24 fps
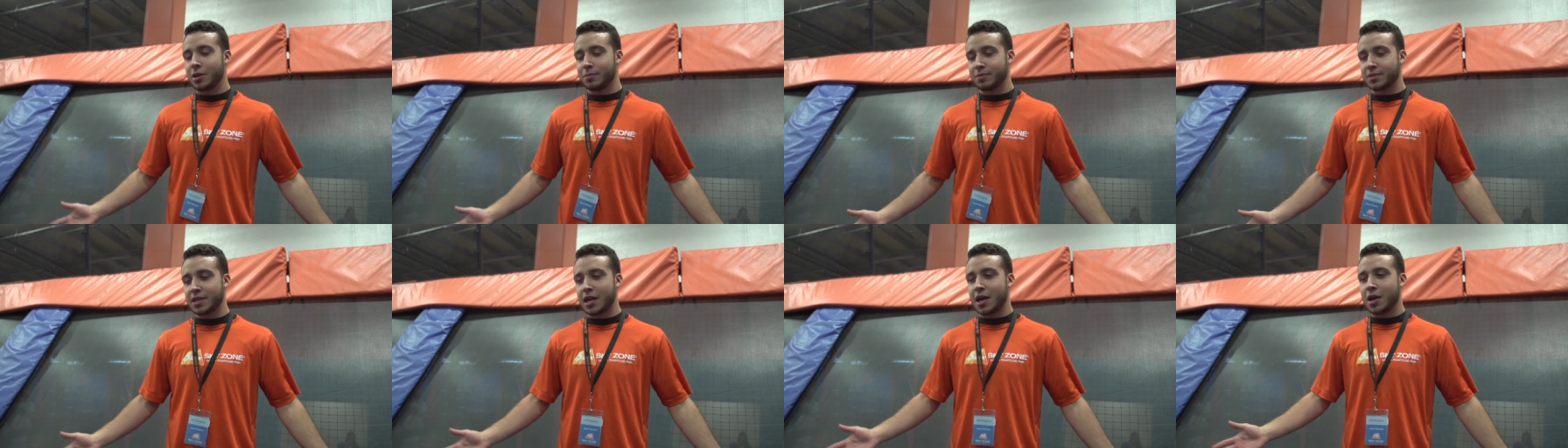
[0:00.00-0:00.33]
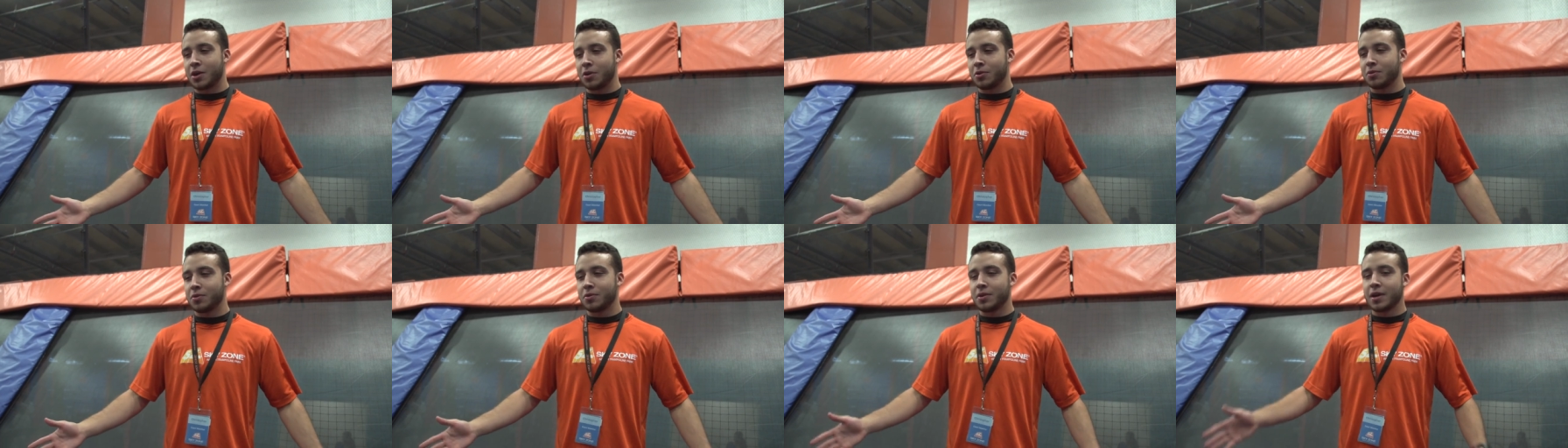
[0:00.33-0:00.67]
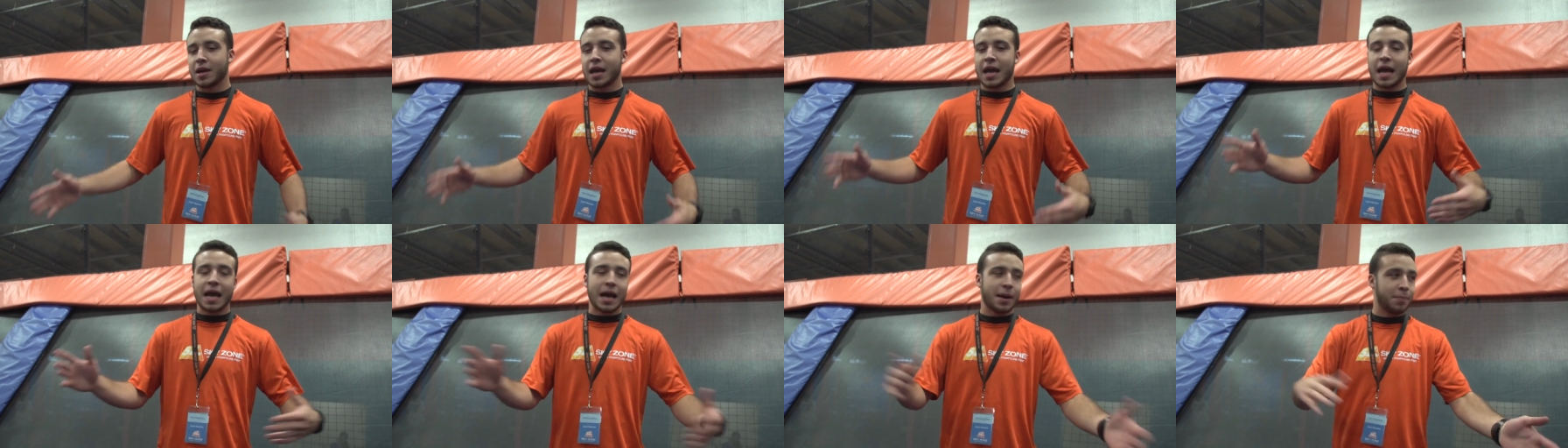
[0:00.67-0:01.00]
comes out
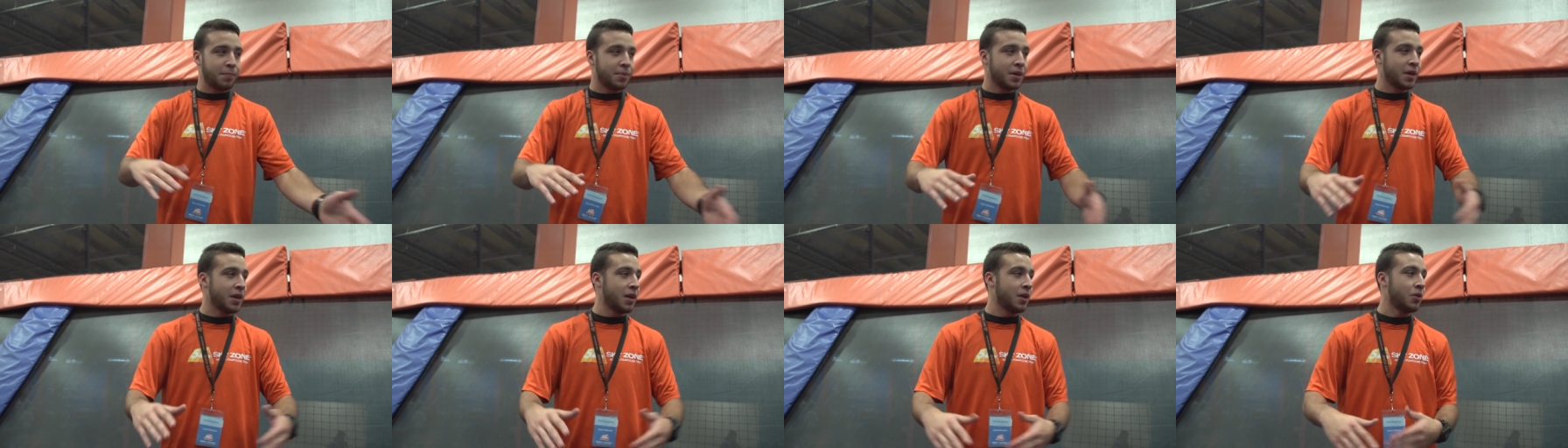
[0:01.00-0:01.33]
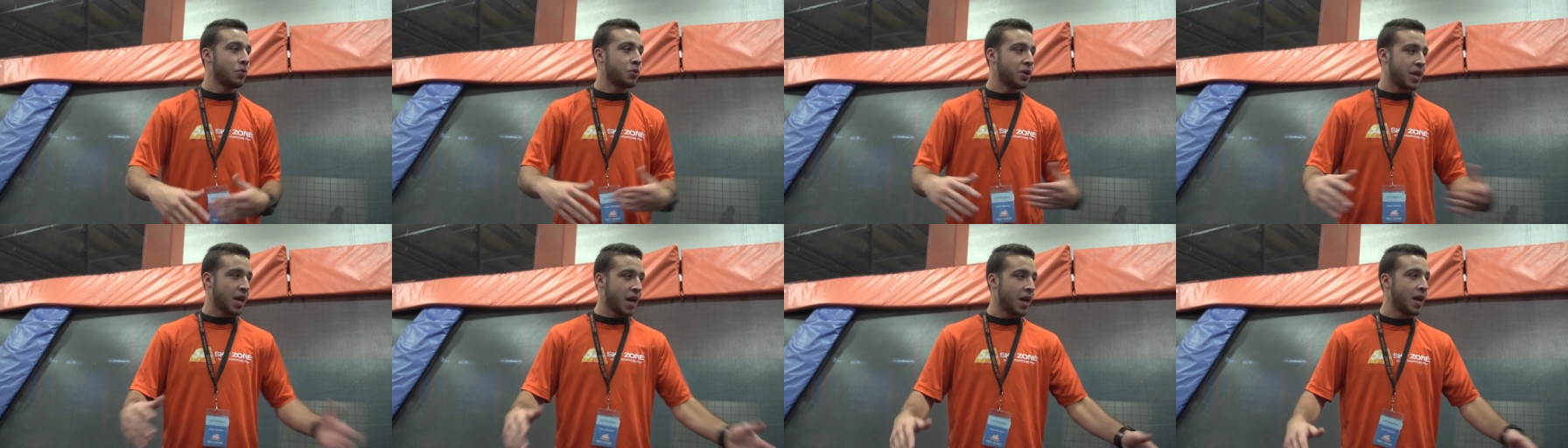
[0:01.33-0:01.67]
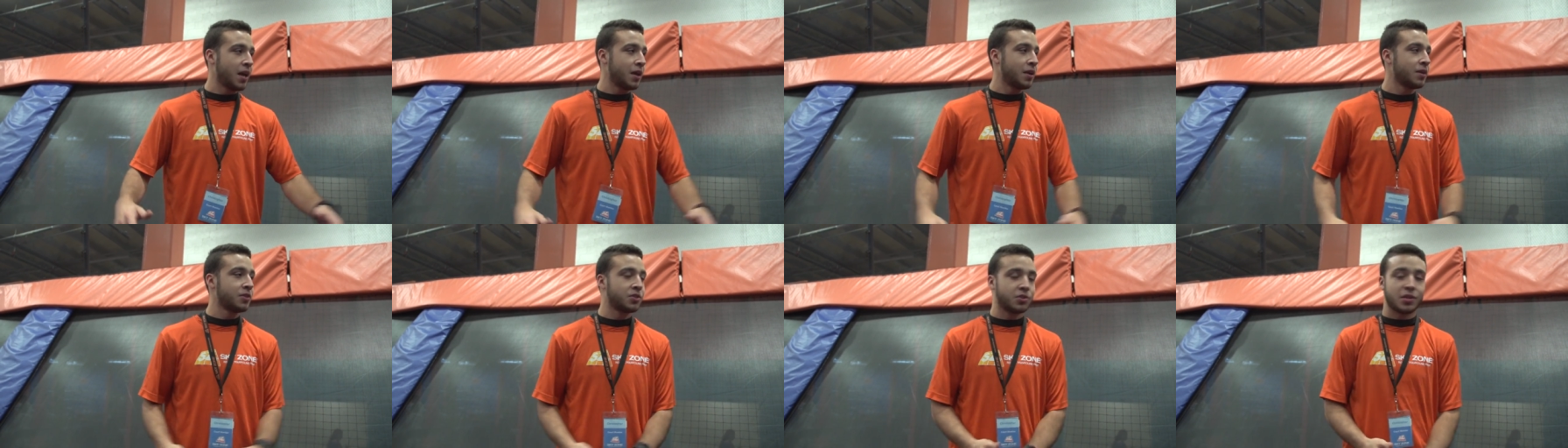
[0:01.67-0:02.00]
happy,
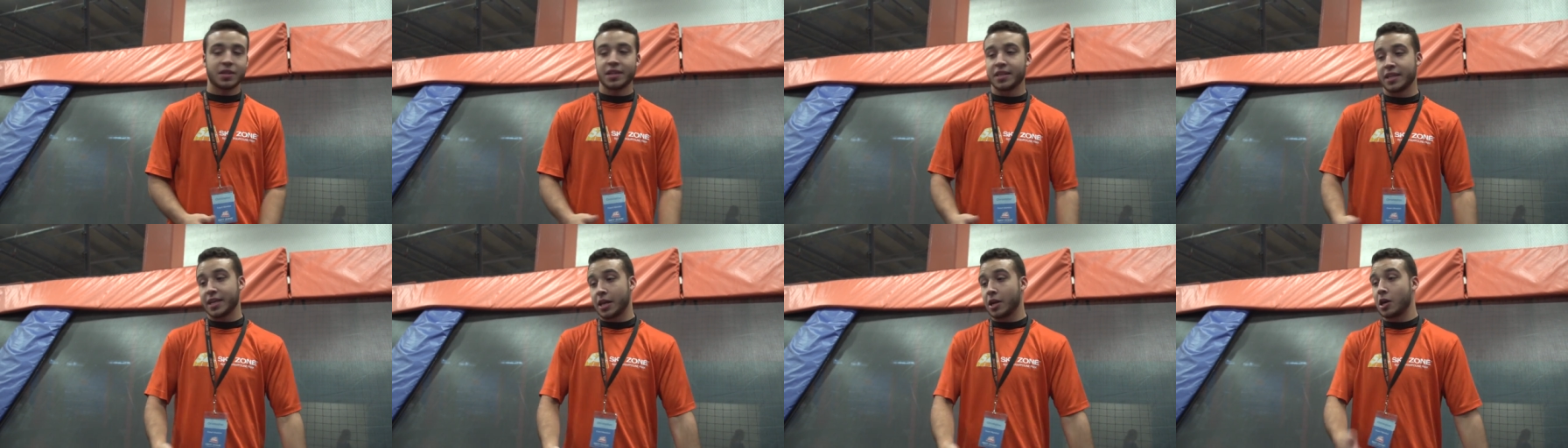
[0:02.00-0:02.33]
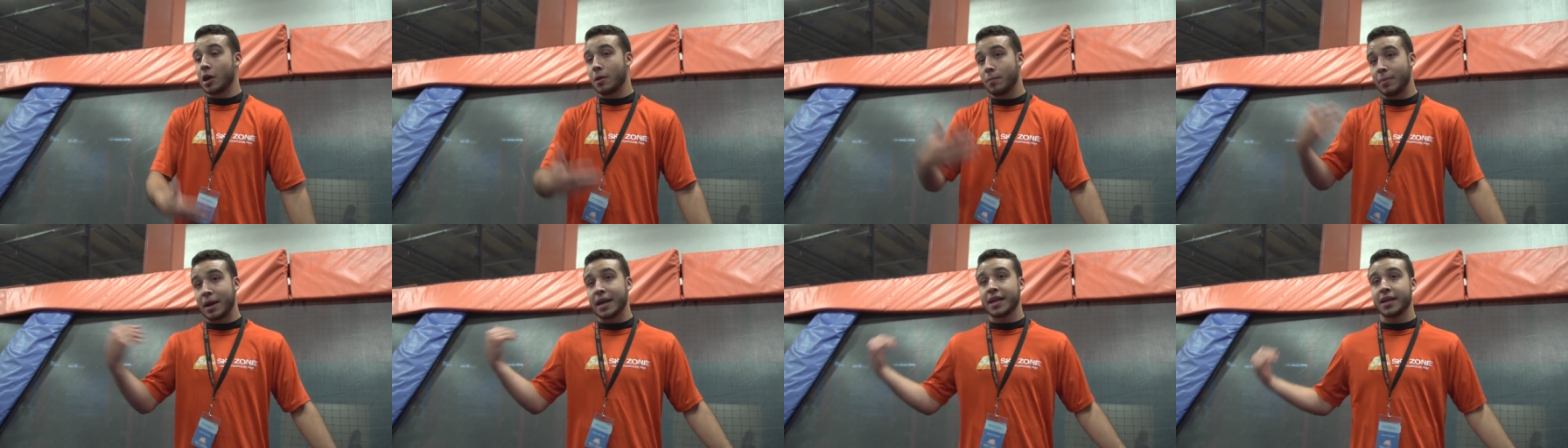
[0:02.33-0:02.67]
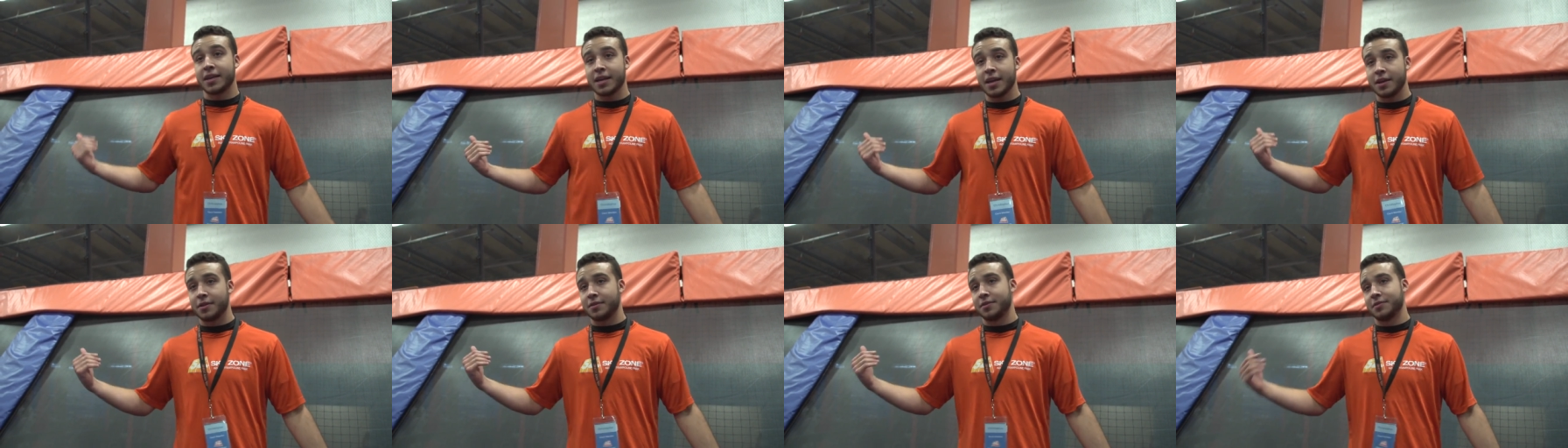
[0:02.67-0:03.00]
okay, so that they can come back
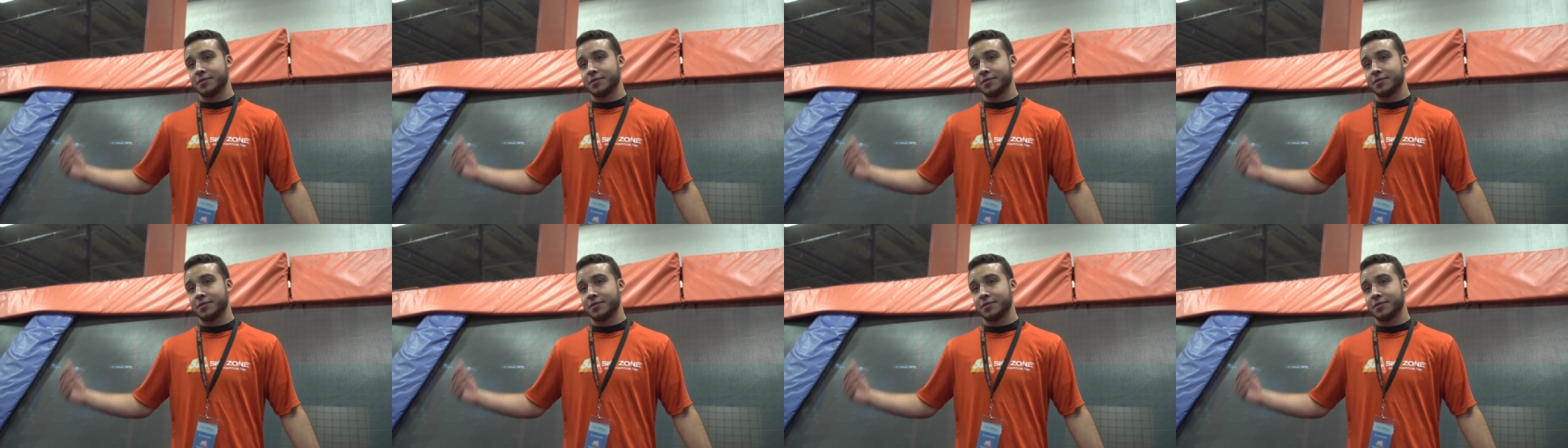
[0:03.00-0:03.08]
again.